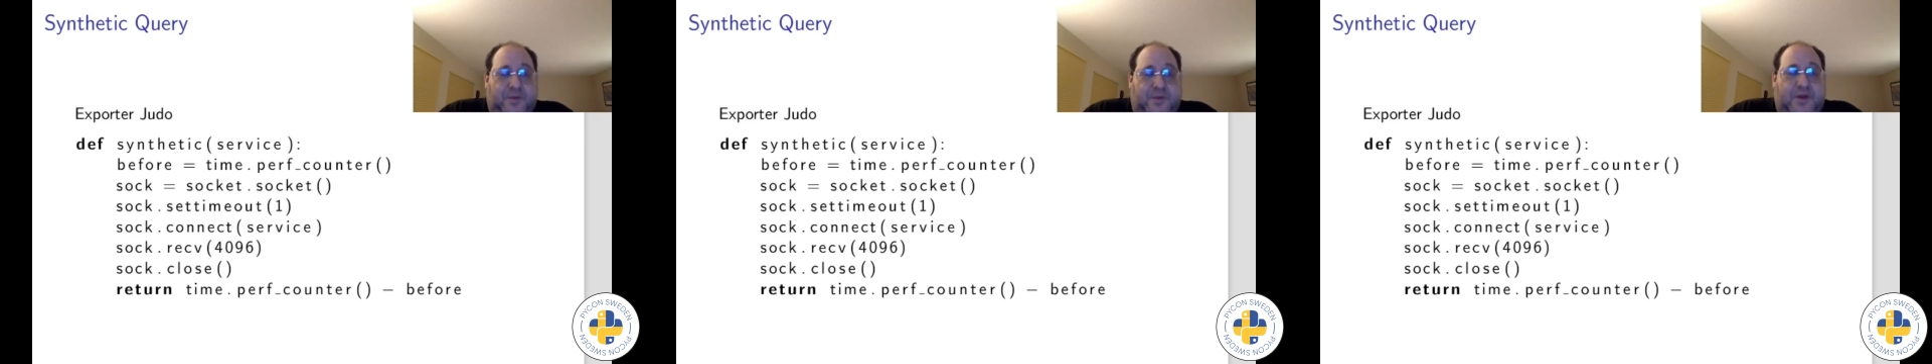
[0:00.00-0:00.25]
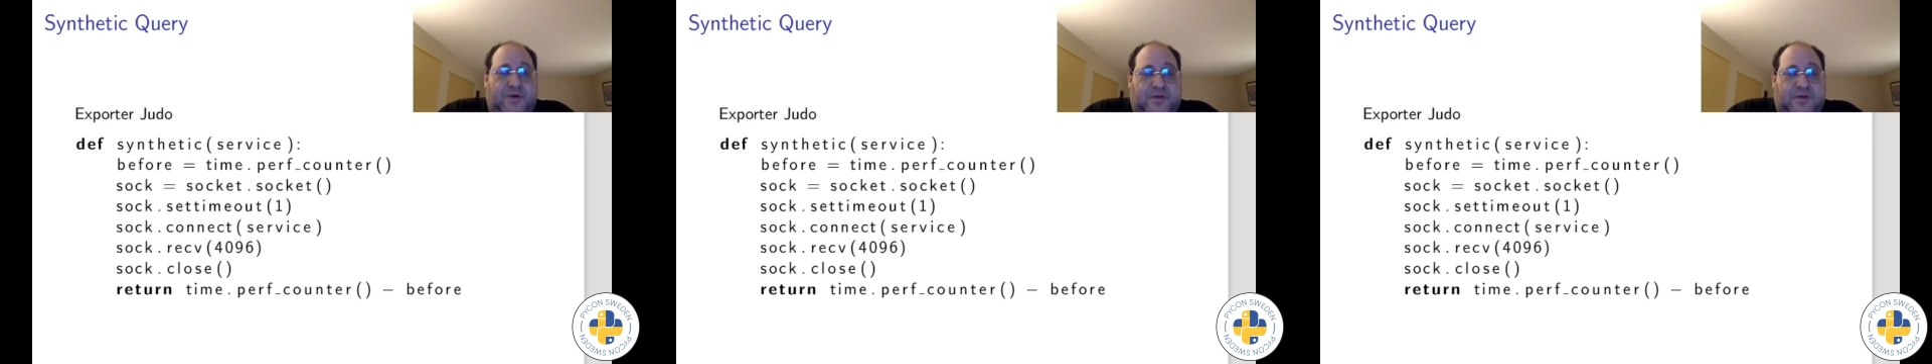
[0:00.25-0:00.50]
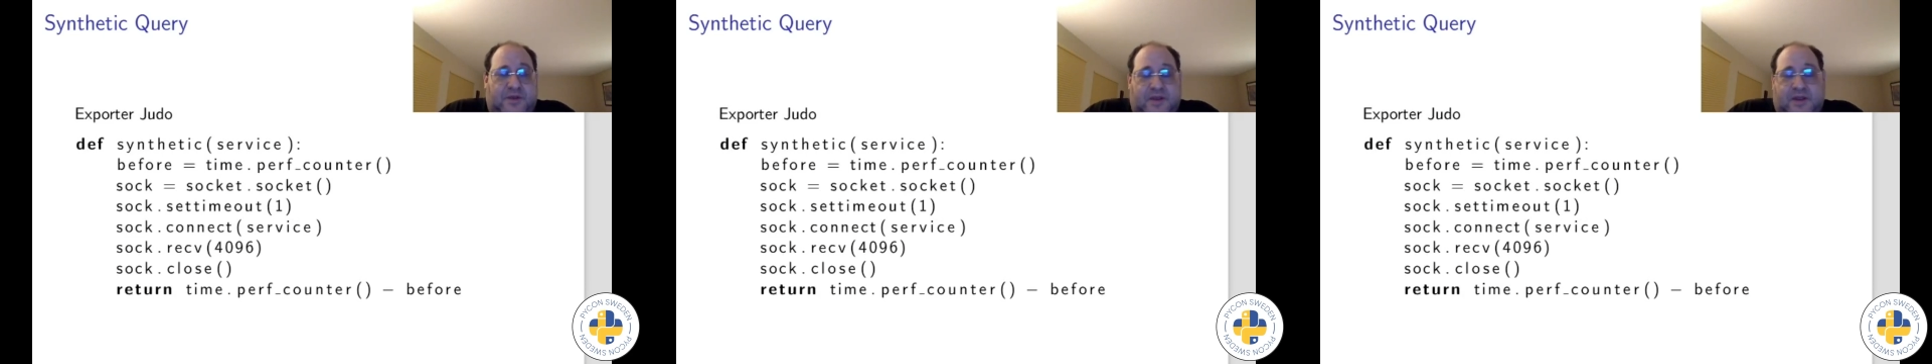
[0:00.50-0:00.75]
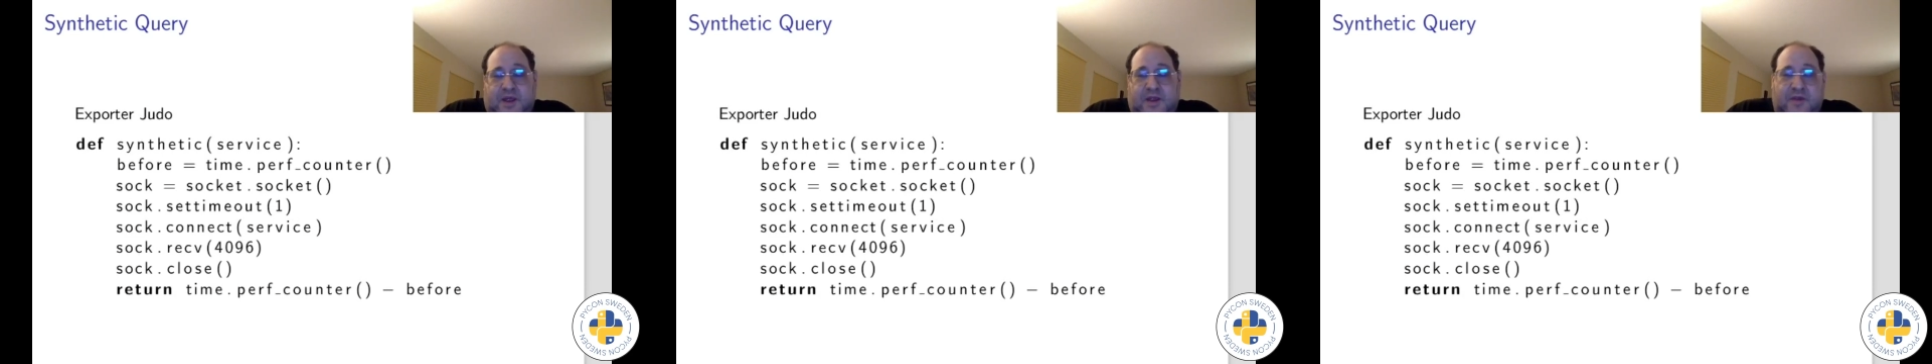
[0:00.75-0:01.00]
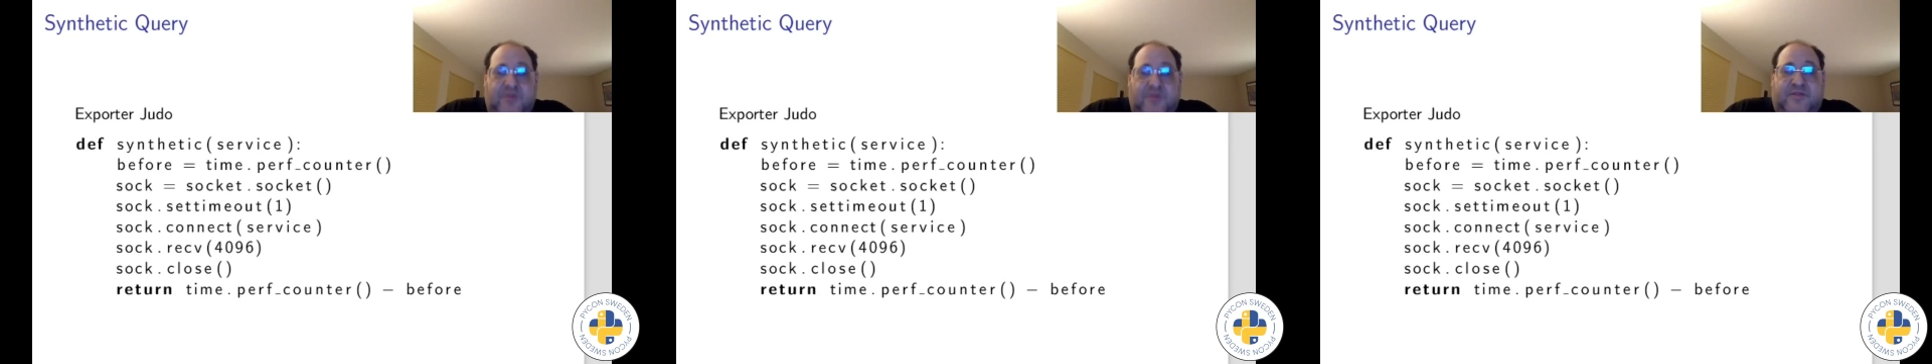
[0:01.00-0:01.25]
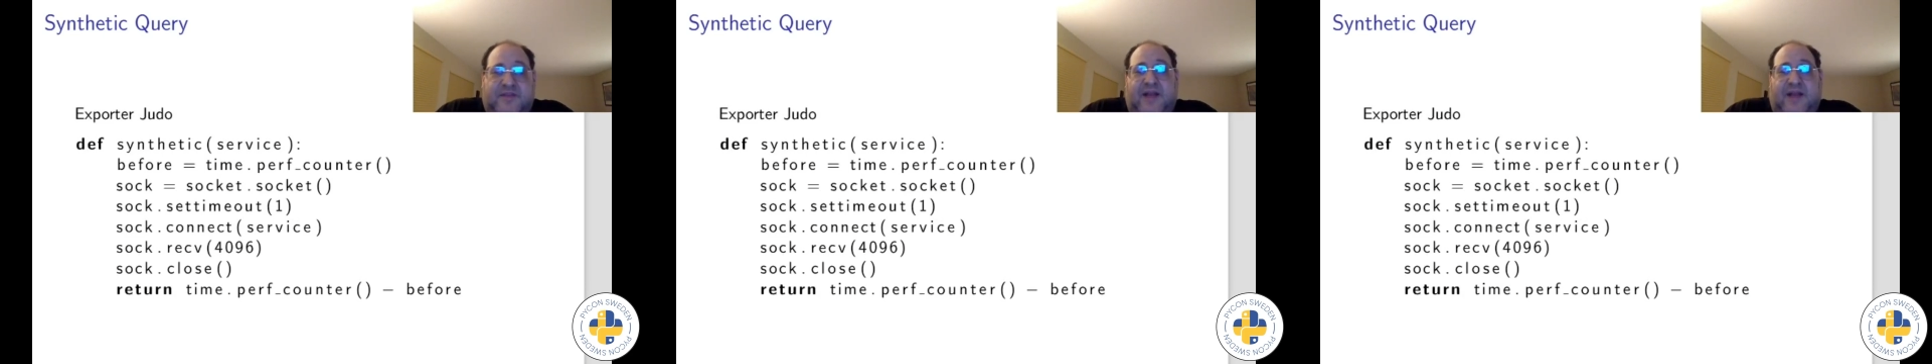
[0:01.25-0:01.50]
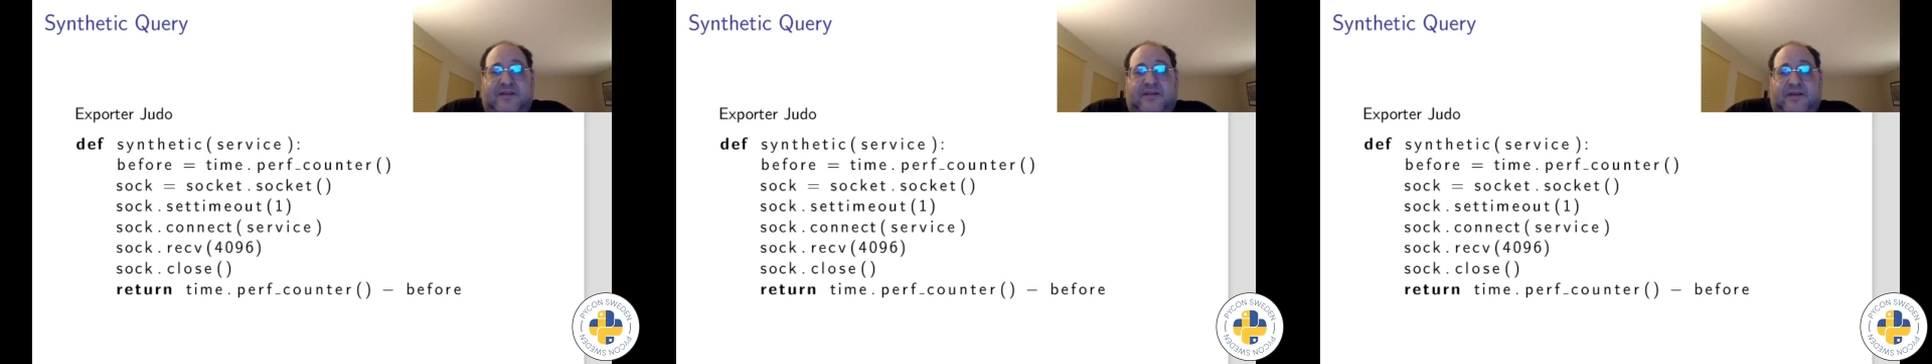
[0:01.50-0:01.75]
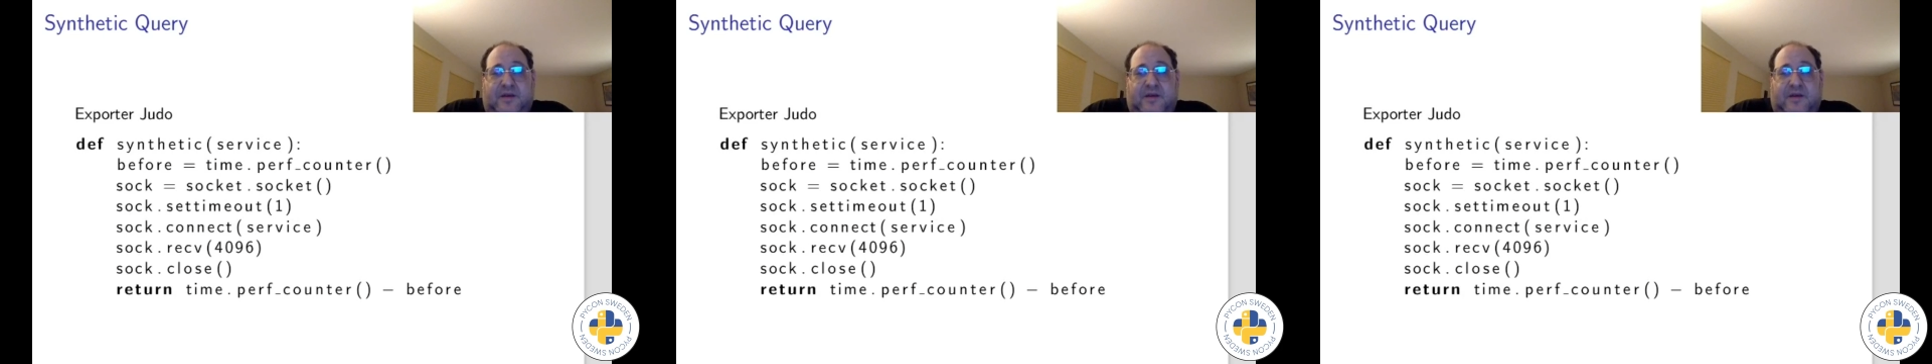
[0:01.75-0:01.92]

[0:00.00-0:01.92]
We could use that